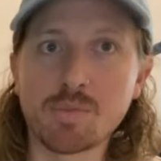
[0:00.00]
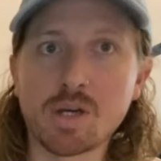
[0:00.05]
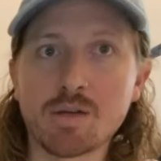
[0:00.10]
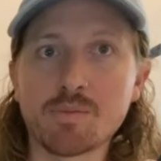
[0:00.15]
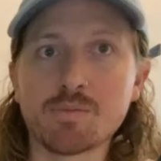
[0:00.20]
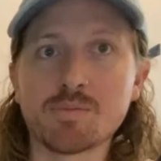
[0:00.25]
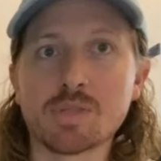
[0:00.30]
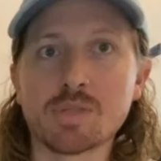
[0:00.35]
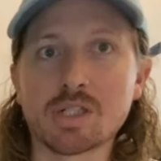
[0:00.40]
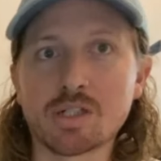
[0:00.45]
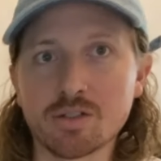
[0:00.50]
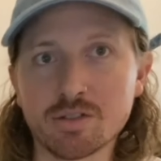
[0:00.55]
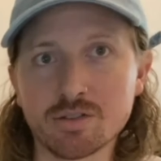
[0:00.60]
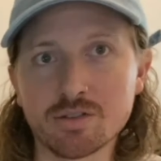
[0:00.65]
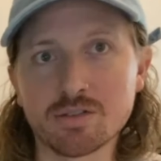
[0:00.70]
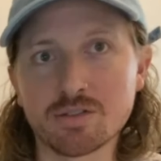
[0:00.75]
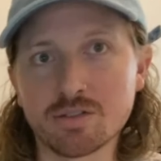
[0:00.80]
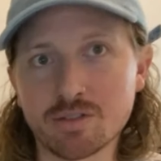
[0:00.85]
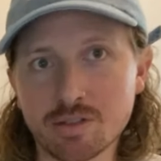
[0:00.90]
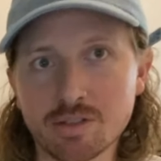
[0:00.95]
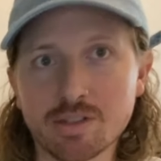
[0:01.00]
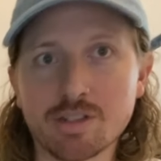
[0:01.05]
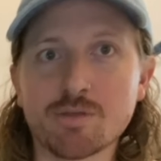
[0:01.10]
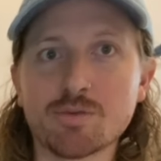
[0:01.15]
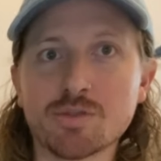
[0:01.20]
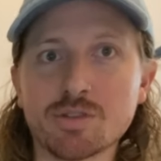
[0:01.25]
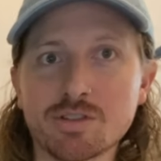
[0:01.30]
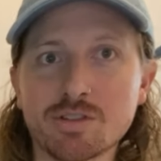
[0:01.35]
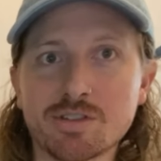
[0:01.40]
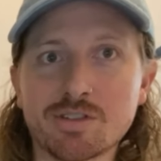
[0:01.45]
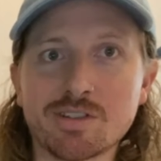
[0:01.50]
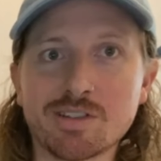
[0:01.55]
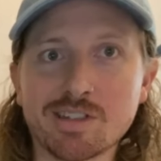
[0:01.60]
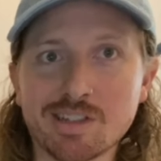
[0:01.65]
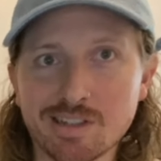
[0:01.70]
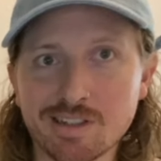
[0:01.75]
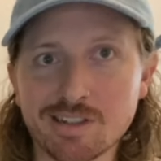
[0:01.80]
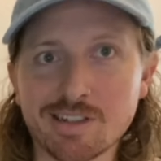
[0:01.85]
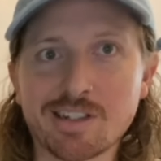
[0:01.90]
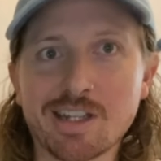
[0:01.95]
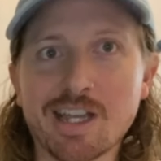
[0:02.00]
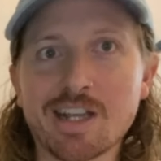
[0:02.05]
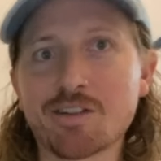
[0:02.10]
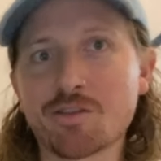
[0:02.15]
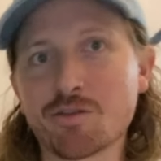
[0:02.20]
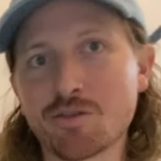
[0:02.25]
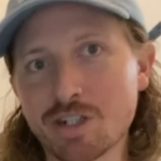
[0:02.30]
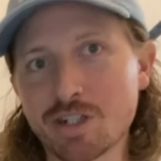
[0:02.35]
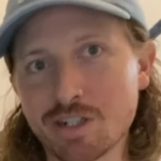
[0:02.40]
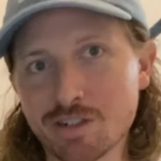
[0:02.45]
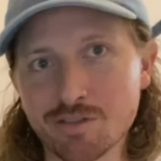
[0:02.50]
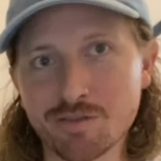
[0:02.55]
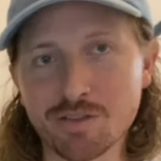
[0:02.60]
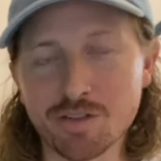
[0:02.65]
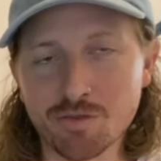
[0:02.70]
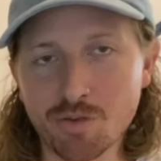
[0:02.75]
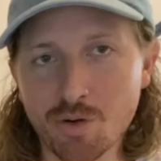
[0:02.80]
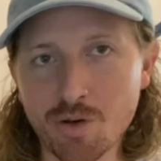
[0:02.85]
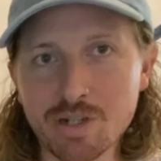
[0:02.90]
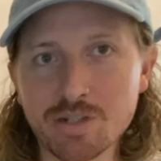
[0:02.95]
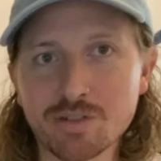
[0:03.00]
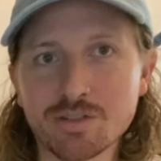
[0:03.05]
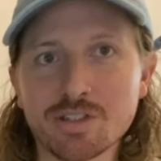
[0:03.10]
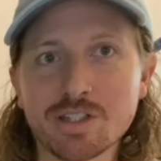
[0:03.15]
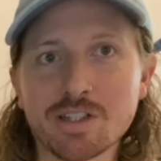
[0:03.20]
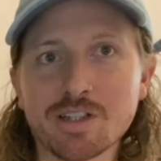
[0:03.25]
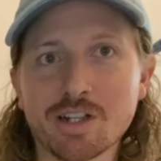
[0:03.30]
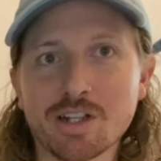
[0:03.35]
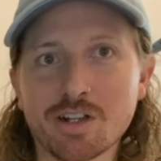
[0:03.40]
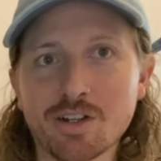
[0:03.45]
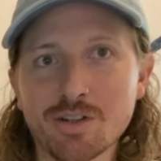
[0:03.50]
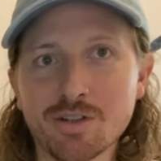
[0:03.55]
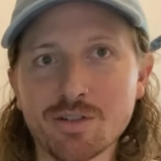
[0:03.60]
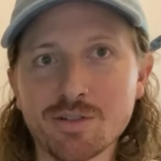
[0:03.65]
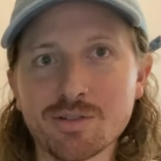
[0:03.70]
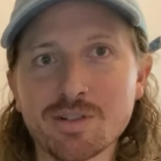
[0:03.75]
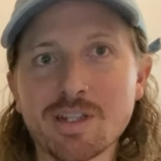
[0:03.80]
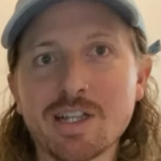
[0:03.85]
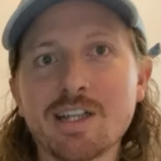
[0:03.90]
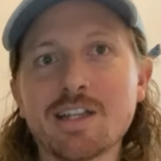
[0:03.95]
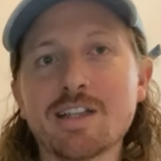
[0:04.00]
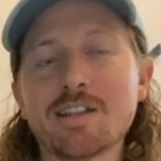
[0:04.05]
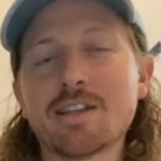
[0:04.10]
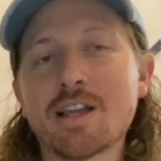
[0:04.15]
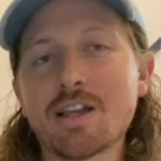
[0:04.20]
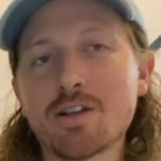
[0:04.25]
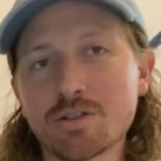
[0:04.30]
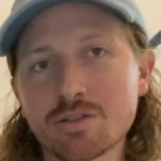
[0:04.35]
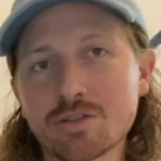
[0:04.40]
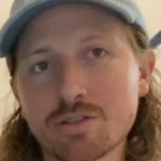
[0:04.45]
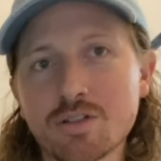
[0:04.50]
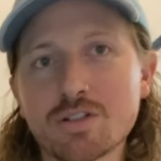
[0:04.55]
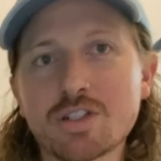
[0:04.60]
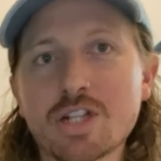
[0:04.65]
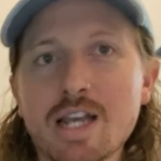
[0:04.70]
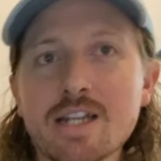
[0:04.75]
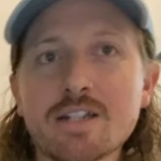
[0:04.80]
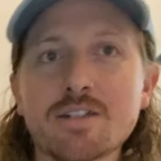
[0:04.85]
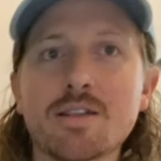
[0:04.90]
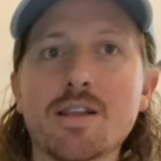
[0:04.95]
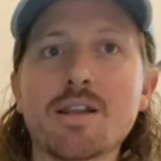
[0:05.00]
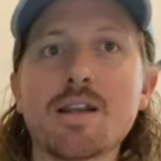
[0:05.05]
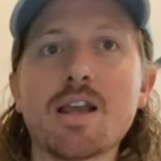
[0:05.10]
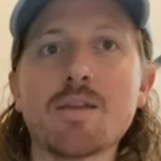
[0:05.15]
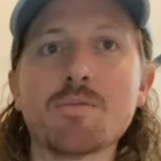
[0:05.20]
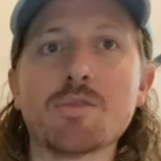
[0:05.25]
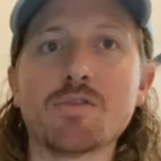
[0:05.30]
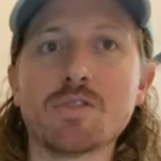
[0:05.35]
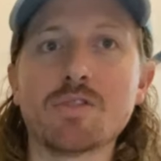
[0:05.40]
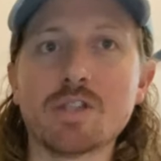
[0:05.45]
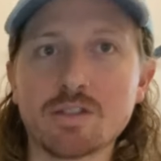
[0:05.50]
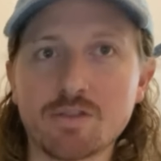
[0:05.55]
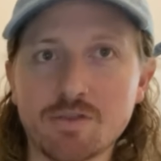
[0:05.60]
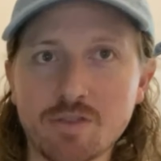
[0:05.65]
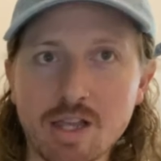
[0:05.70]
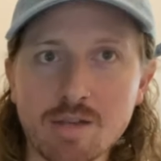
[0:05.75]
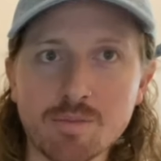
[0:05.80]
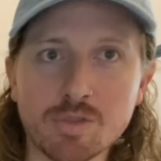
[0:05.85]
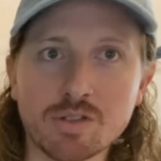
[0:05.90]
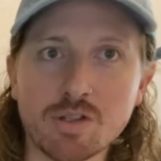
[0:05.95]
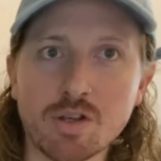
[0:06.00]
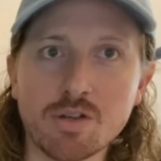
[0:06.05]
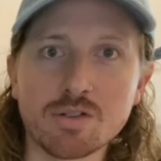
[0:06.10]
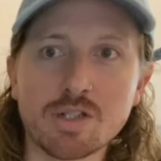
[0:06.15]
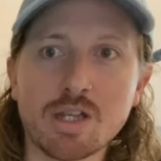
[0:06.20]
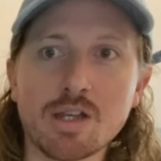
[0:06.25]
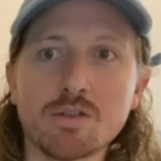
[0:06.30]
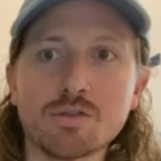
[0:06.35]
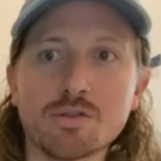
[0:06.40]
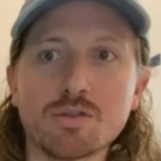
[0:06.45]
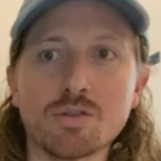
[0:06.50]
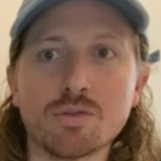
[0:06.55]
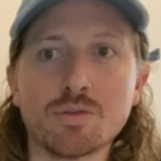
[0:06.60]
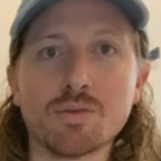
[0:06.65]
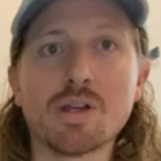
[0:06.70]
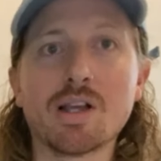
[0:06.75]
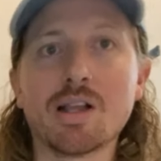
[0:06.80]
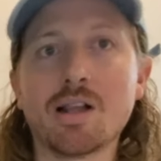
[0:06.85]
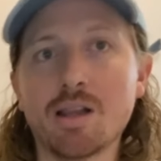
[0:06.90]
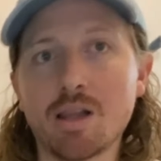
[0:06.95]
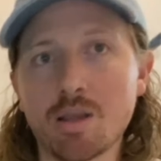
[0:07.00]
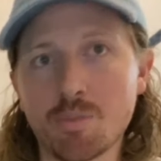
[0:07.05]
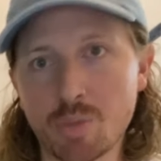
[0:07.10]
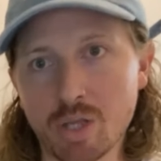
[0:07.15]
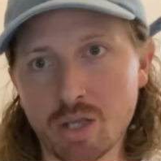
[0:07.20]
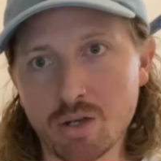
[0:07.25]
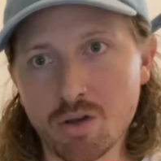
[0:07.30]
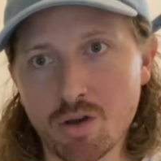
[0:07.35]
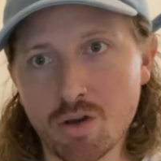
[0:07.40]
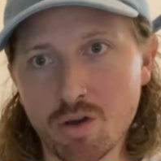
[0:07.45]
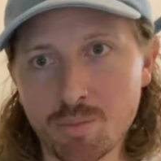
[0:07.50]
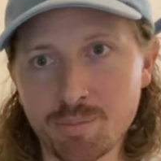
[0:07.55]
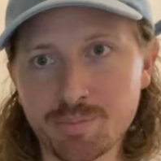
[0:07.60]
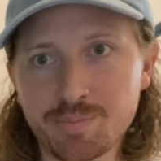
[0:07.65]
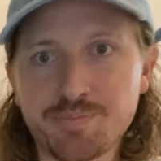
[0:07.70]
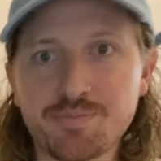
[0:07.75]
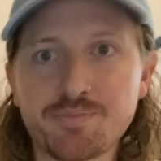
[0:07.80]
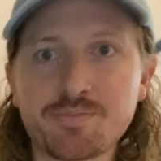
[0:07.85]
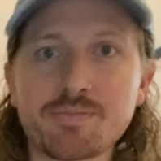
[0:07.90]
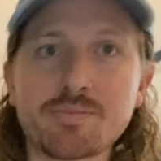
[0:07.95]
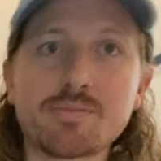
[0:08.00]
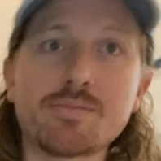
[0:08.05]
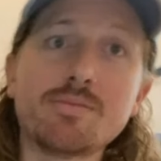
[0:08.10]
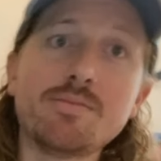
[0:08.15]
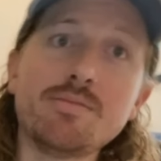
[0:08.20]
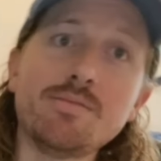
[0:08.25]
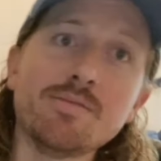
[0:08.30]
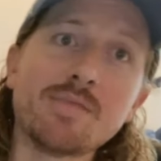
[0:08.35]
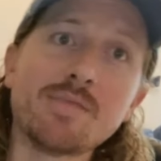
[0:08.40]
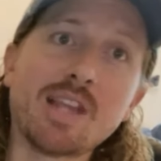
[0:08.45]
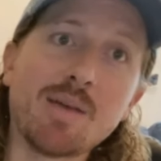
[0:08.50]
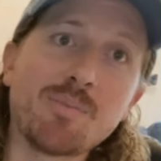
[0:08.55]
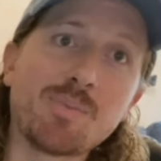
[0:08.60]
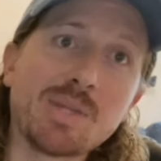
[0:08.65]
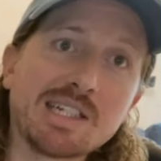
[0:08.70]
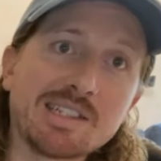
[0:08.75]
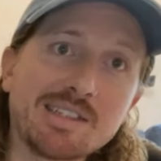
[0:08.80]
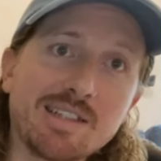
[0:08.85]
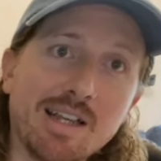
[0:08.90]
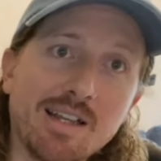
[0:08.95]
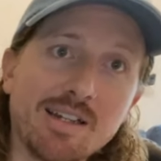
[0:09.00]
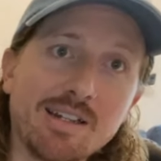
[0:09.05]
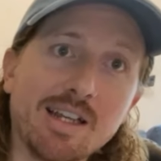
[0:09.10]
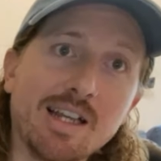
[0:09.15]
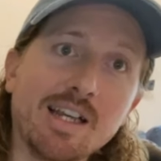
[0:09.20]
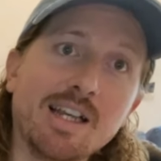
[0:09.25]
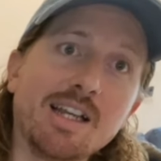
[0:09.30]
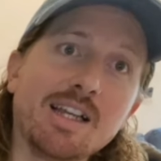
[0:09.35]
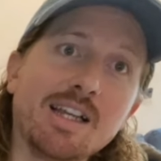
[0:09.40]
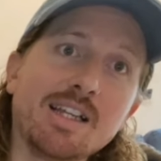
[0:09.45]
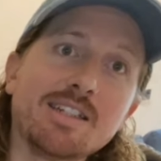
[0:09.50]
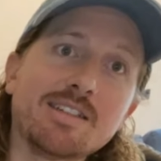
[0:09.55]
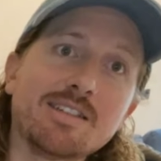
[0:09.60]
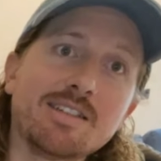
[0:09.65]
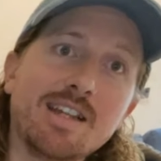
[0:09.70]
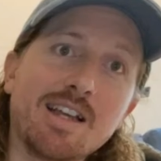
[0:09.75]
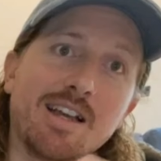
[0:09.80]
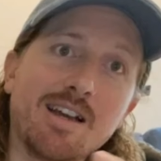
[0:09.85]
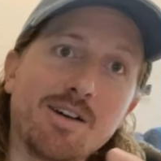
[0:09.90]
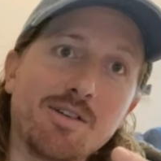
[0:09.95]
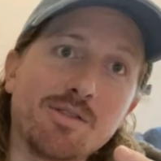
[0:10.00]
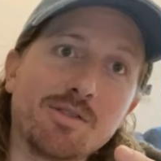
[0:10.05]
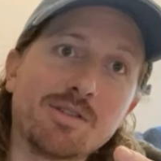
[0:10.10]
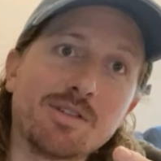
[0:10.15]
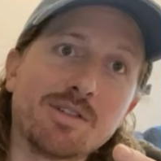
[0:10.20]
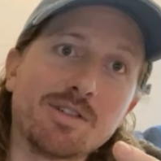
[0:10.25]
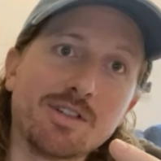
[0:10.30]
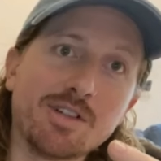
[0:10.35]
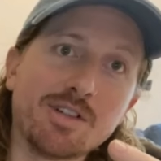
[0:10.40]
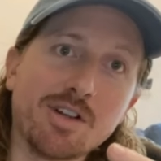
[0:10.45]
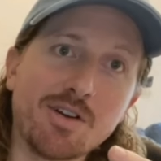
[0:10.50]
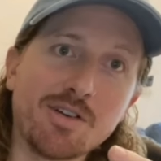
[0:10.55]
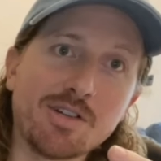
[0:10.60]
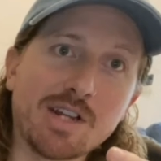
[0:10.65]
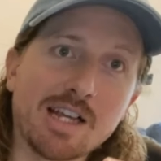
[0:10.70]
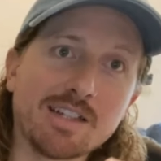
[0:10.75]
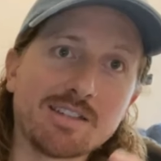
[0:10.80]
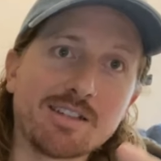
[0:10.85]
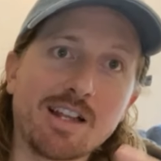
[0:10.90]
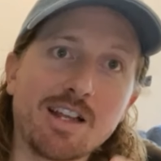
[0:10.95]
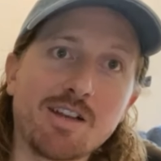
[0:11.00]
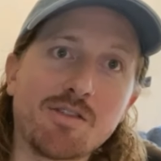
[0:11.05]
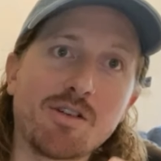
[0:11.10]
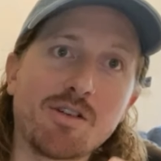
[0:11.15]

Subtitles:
but because it was getting rid of the royals in the coup, they also changed the name of this famous hotel to Le Phnom. That being said, it is now known as Le